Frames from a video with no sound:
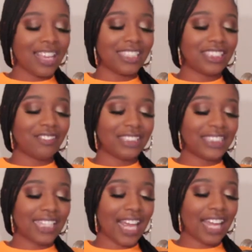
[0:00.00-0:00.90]
Someone
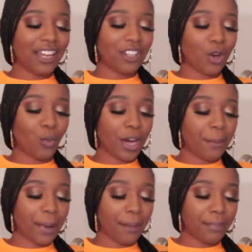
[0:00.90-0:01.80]
said you're one
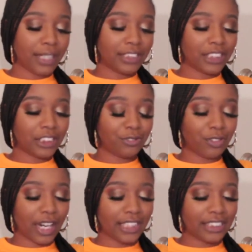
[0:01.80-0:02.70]
of my bestest
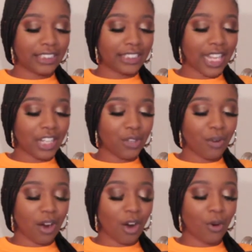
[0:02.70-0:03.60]
friends and
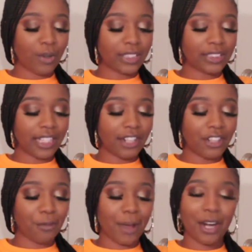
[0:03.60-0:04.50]
you are always
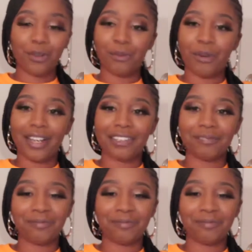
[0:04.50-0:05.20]
there no matter what.